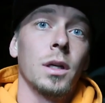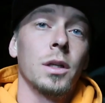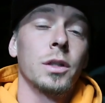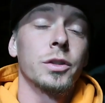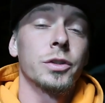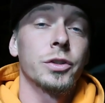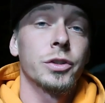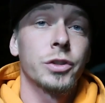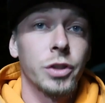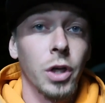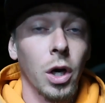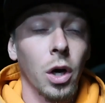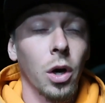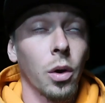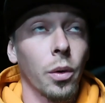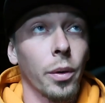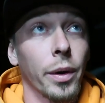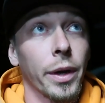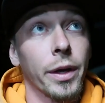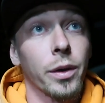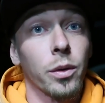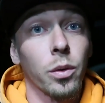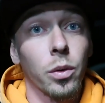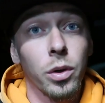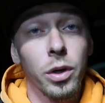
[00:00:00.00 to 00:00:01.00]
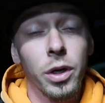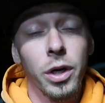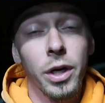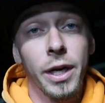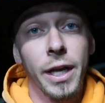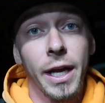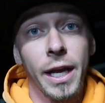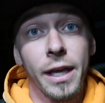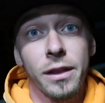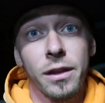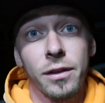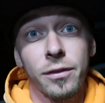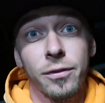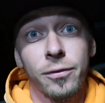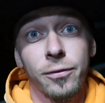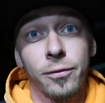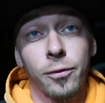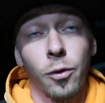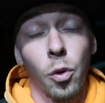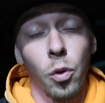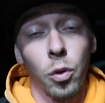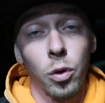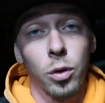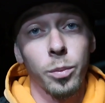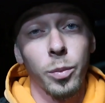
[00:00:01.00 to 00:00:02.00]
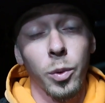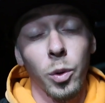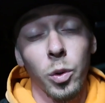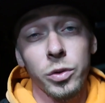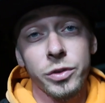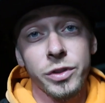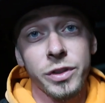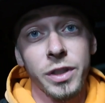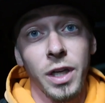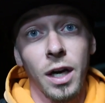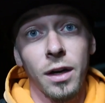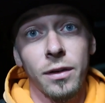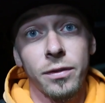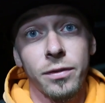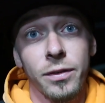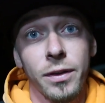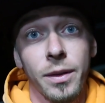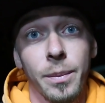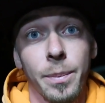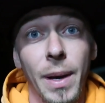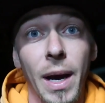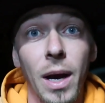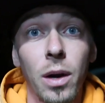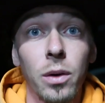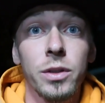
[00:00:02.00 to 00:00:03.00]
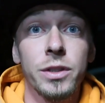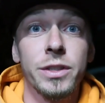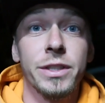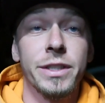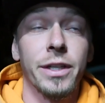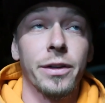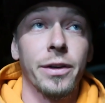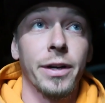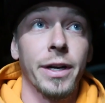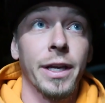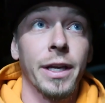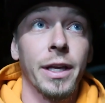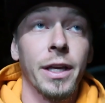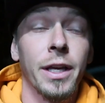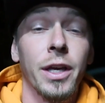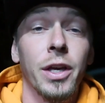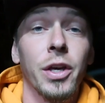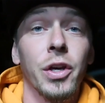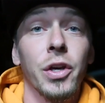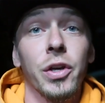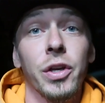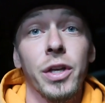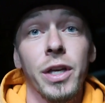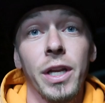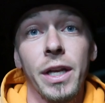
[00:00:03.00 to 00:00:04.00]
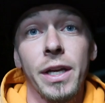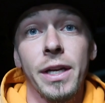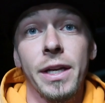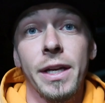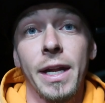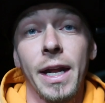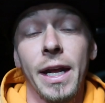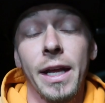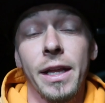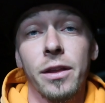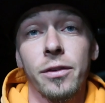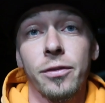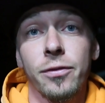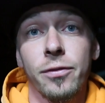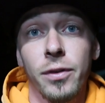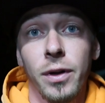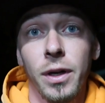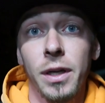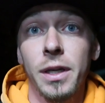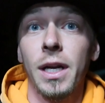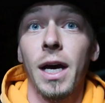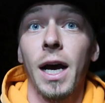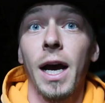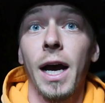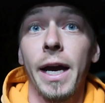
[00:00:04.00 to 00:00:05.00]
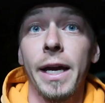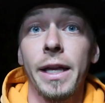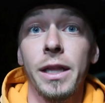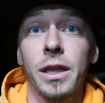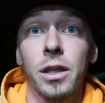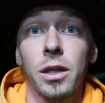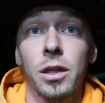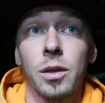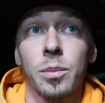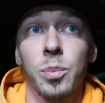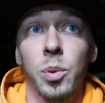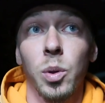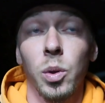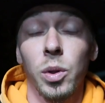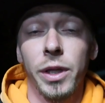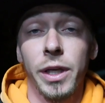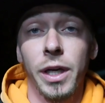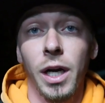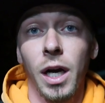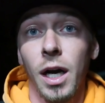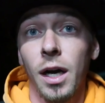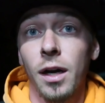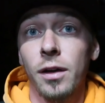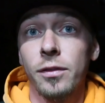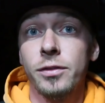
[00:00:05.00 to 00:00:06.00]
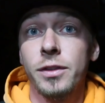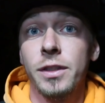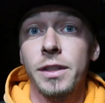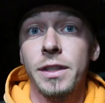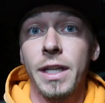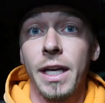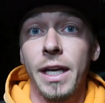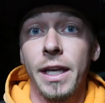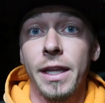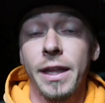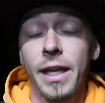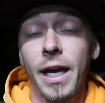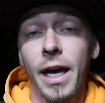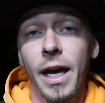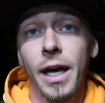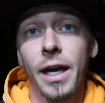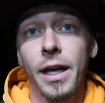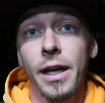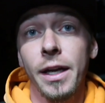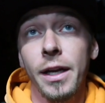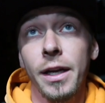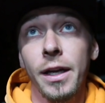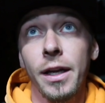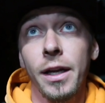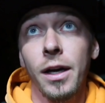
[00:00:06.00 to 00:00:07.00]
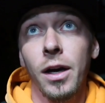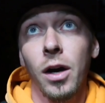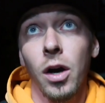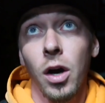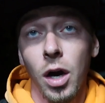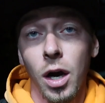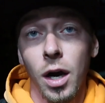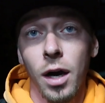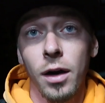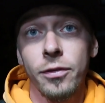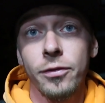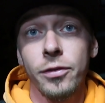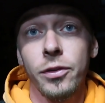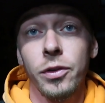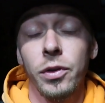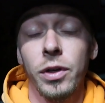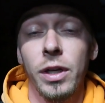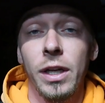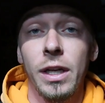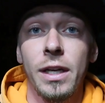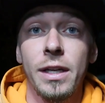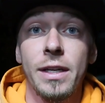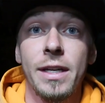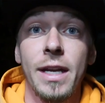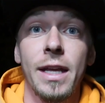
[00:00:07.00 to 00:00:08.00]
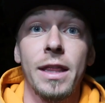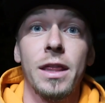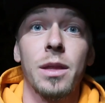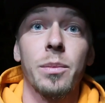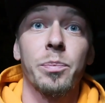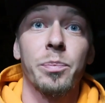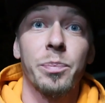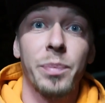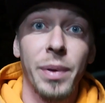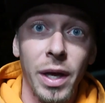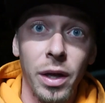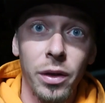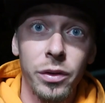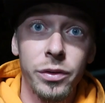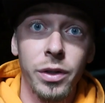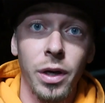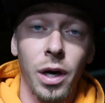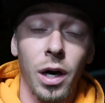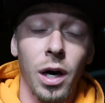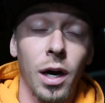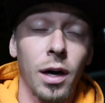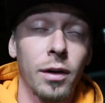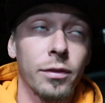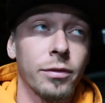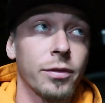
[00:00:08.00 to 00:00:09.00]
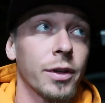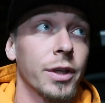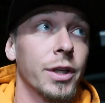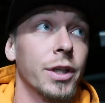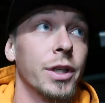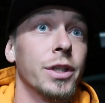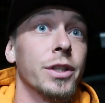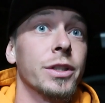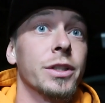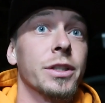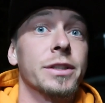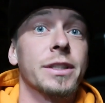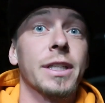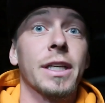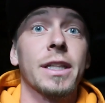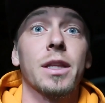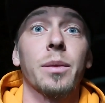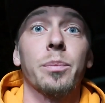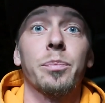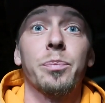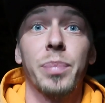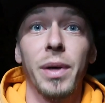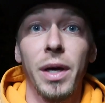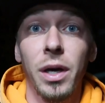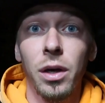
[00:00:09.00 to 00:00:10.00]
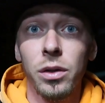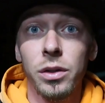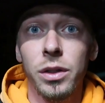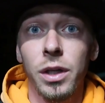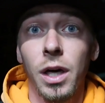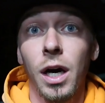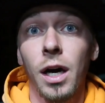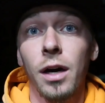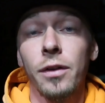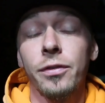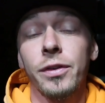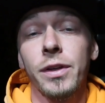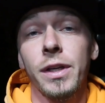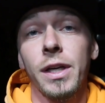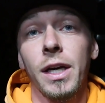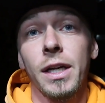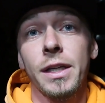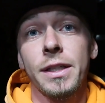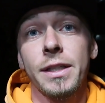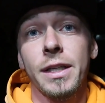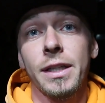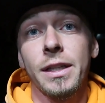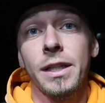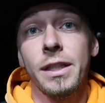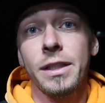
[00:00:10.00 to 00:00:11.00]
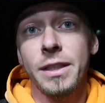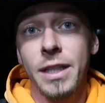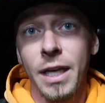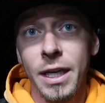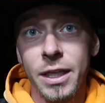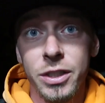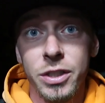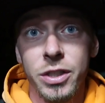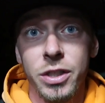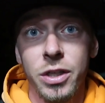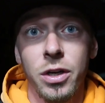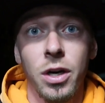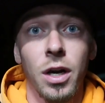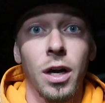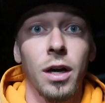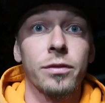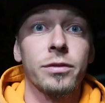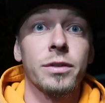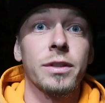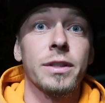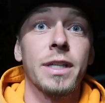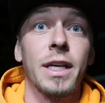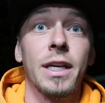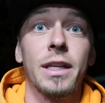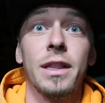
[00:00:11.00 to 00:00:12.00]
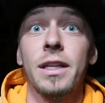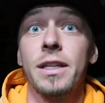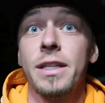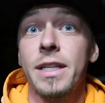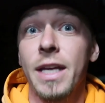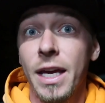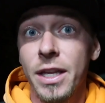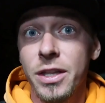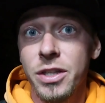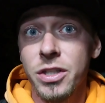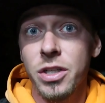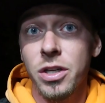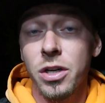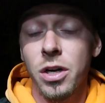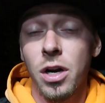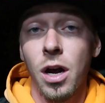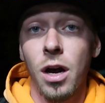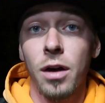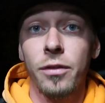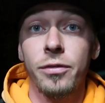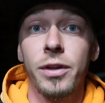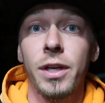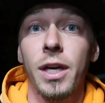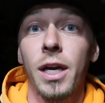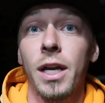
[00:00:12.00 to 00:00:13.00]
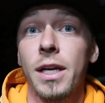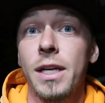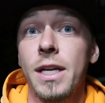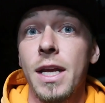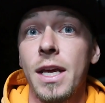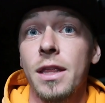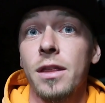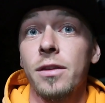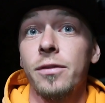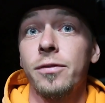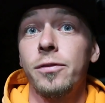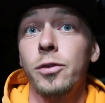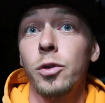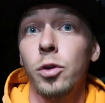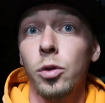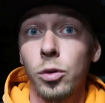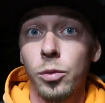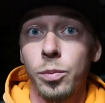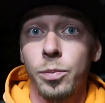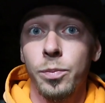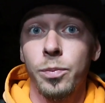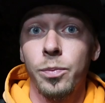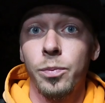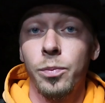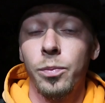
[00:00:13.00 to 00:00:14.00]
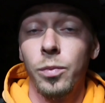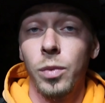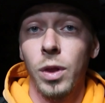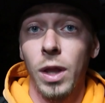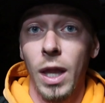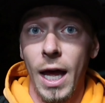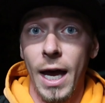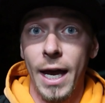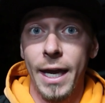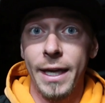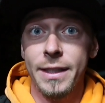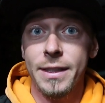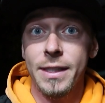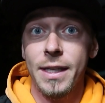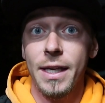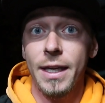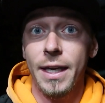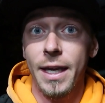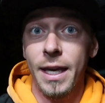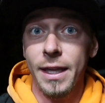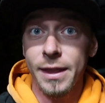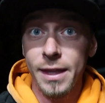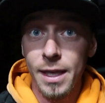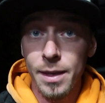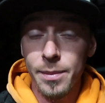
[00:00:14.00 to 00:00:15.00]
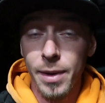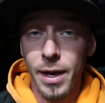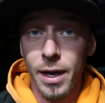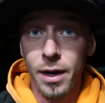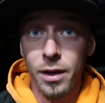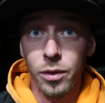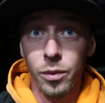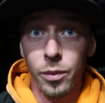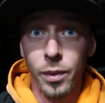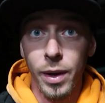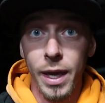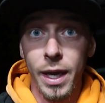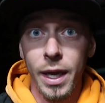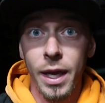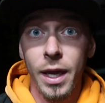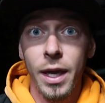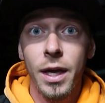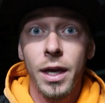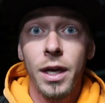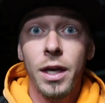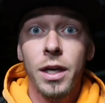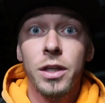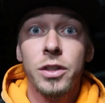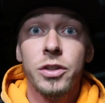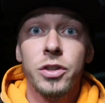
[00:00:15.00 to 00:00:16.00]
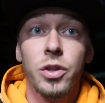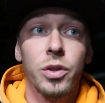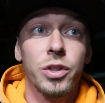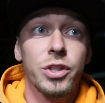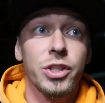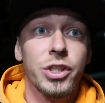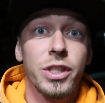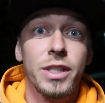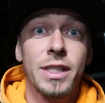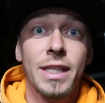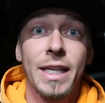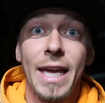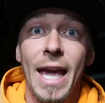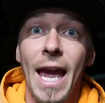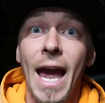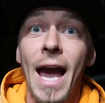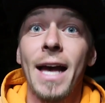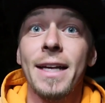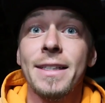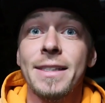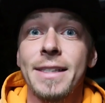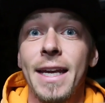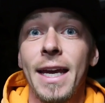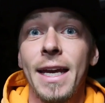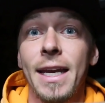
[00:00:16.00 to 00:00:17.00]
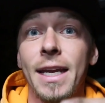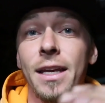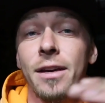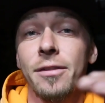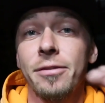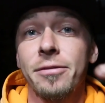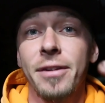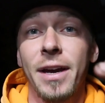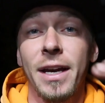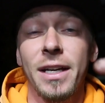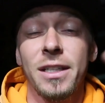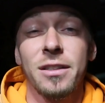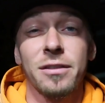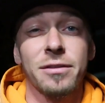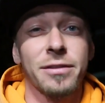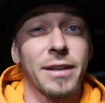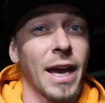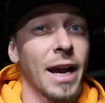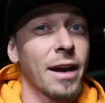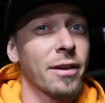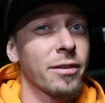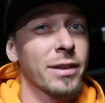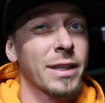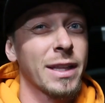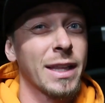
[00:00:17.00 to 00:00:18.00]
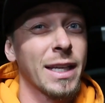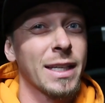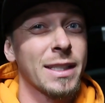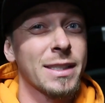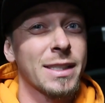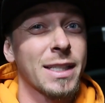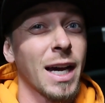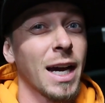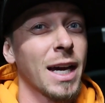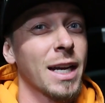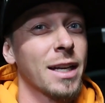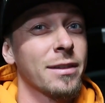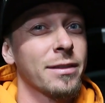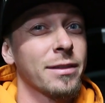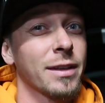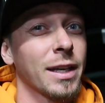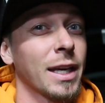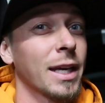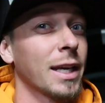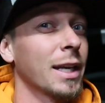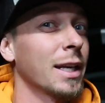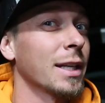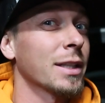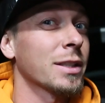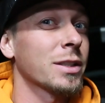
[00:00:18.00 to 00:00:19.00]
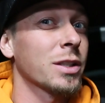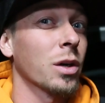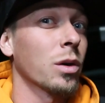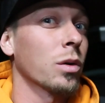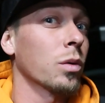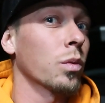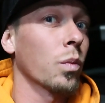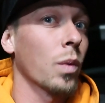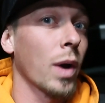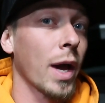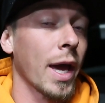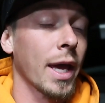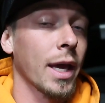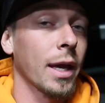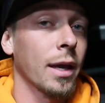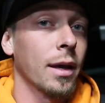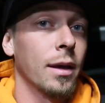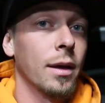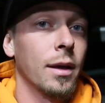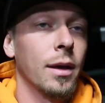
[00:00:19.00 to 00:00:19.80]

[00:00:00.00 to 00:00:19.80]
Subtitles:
So in order to get the 4 bolts off of the power steering, you need to take the front idler pulley off. To take that off, you need to take the belt off. To take the belt off, you got to take the tensioner off. To take the tensioner off, you got to take the fuel lines and get them out of the way. So it's just a cascading effect of everything's kind of in its own way.